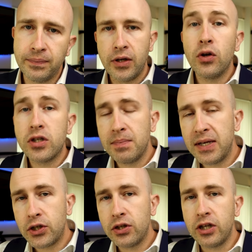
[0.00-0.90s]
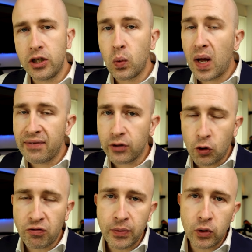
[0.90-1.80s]
Not to mention that you will have a
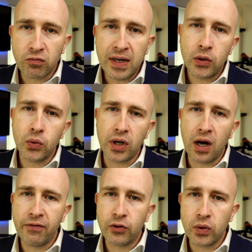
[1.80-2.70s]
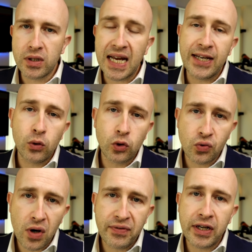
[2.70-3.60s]
criminal record afterwards and your
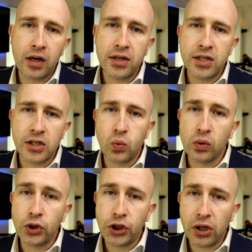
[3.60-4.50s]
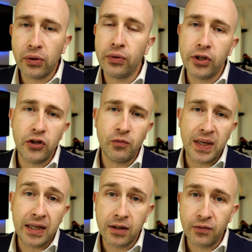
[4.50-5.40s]
driving license will show that you've
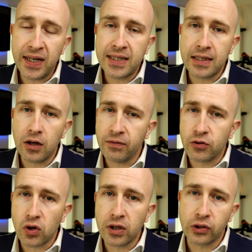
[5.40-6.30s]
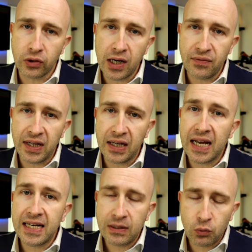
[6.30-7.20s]
been convicted of drug driving
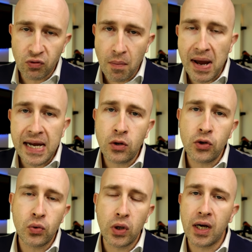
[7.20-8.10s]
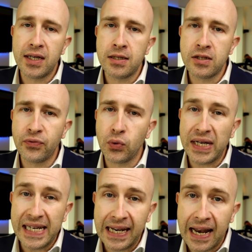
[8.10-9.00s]
and it will remain on your license for
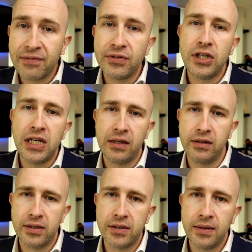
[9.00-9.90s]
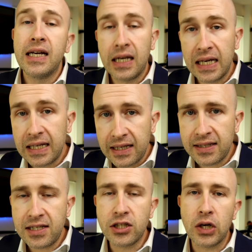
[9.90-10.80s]
11 years. Clearly,
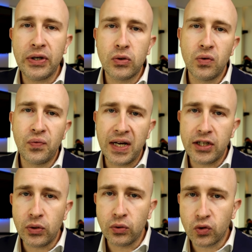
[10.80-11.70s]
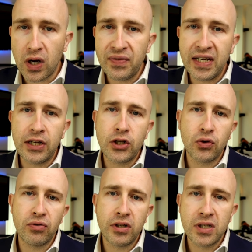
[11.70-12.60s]
this is going to affect your driving
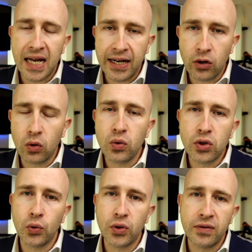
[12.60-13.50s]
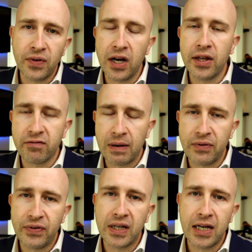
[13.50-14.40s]
insurance and all sorts of other
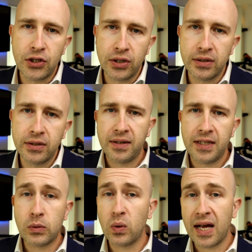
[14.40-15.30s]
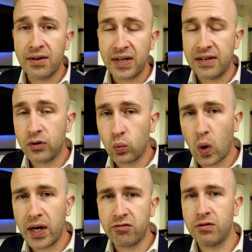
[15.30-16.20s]
ramifications. This will have even
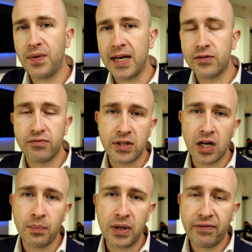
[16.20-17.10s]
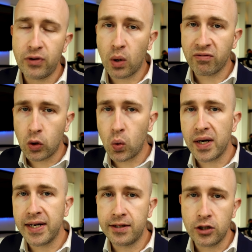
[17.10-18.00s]
wider effects. For example, if you are
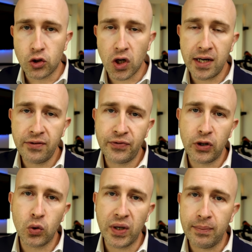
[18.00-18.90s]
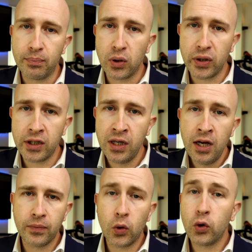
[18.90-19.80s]
required to drive for your employer
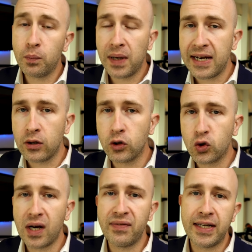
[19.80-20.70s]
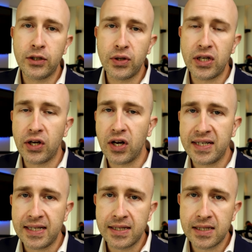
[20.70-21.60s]
or you're planning on traveling to the
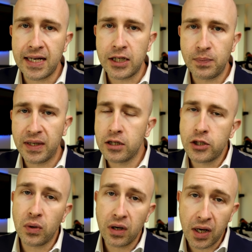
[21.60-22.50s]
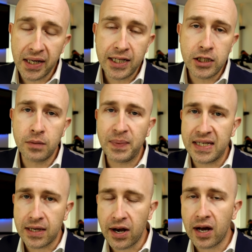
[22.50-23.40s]
United States because you are likely to be
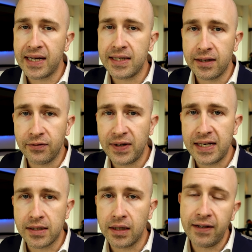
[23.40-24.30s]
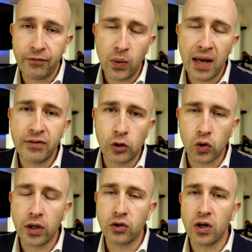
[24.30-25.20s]
denied a visa if you have a
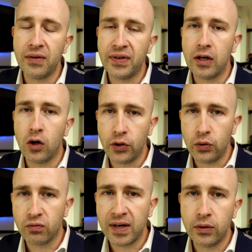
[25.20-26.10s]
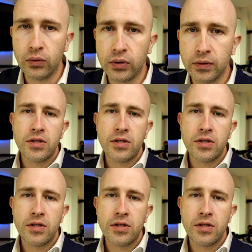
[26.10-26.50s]
drug driving on your record.